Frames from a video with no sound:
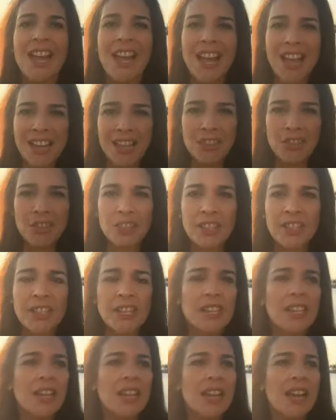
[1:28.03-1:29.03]

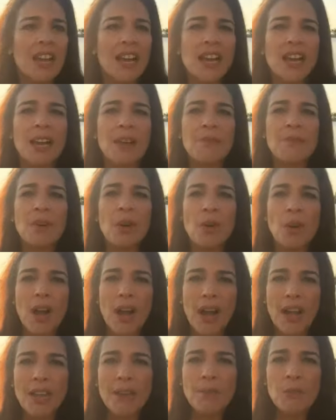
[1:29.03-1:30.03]
Actually,
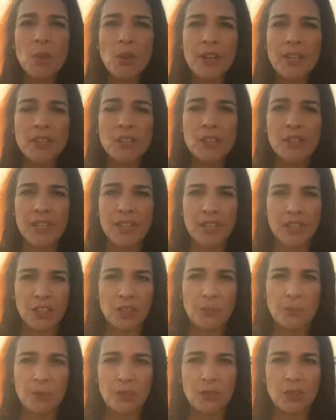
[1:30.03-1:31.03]
I am going to take
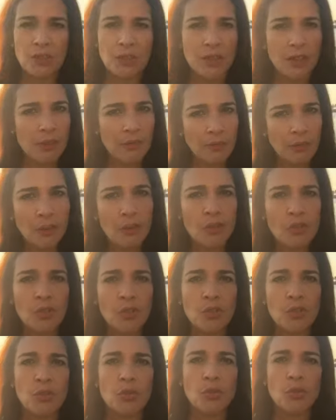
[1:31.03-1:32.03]
the opportunity first
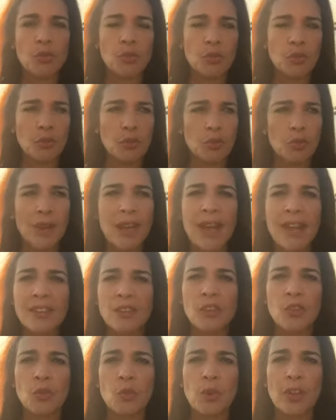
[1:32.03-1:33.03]
to
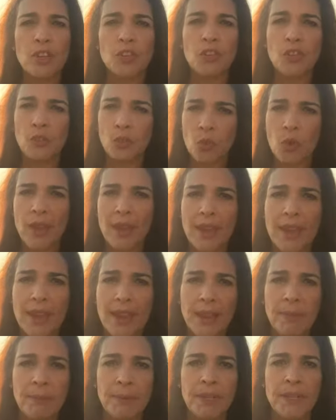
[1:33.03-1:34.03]
ask the question, why
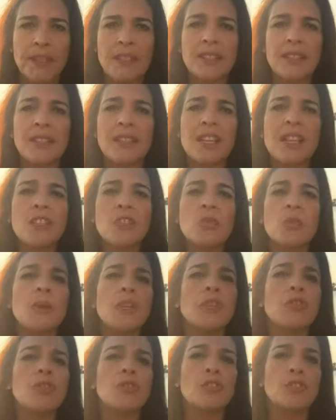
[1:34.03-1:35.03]
happiness, and then to
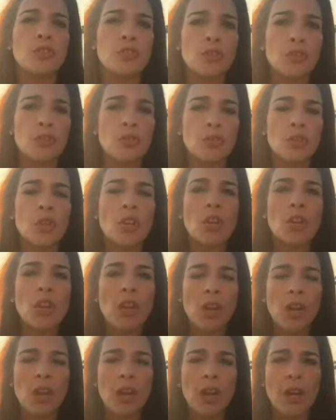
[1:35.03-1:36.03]
introduce
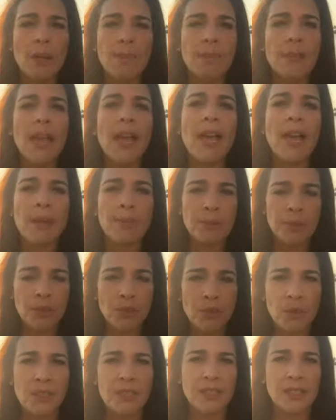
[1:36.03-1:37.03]
Happy
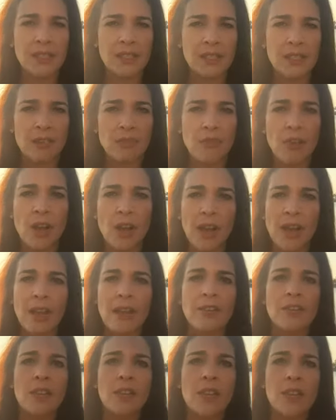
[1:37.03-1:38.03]
365